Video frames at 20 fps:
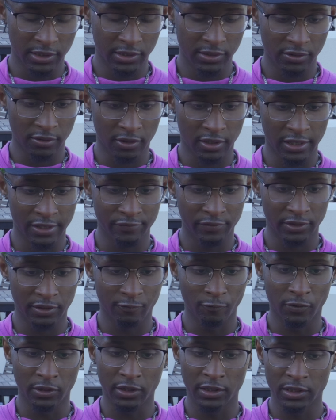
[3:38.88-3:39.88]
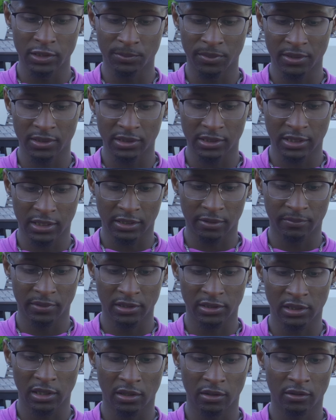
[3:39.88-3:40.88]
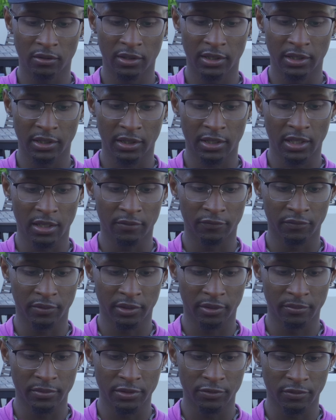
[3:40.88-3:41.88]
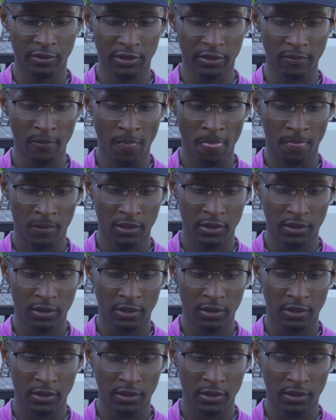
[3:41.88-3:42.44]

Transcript: release, so every one of these pieces, y'all can make sure y'all go ahead and cop for them as well.